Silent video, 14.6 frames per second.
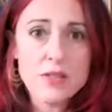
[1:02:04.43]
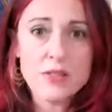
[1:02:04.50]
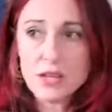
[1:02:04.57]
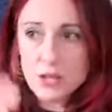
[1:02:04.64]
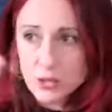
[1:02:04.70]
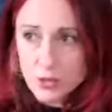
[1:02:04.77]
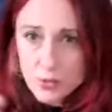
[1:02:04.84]

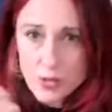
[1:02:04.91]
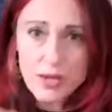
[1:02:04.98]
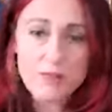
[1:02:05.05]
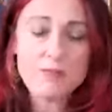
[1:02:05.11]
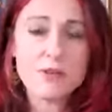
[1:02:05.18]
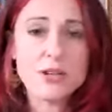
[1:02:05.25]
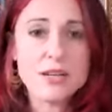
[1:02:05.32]
that you
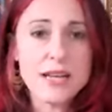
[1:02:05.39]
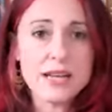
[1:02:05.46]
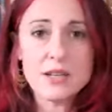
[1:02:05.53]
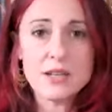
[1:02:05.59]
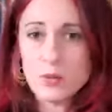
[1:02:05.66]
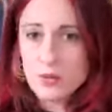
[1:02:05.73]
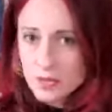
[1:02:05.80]
have
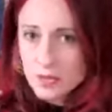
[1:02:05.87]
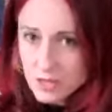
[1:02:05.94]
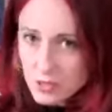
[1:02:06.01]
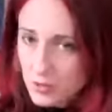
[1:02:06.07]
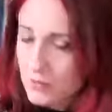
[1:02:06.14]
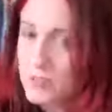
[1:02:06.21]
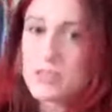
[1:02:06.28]
connected with, that
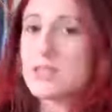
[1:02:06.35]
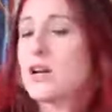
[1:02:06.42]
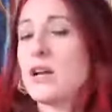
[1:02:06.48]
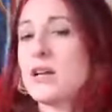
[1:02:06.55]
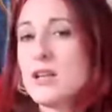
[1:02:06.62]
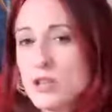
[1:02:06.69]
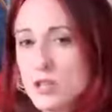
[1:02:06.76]
you've
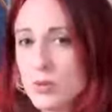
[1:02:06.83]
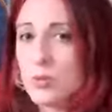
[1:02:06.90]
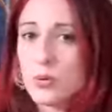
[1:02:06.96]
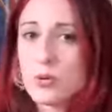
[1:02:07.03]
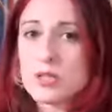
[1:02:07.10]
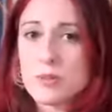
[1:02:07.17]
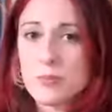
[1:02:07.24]
decided you
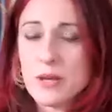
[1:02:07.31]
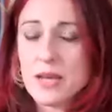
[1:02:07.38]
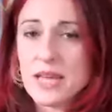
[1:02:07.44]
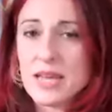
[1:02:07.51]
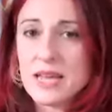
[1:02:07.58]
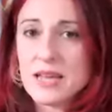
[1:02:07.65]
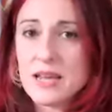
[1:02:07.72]
want to
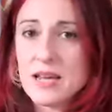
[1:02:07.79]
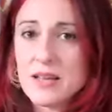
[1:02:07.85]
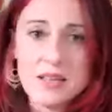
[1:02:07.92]
be.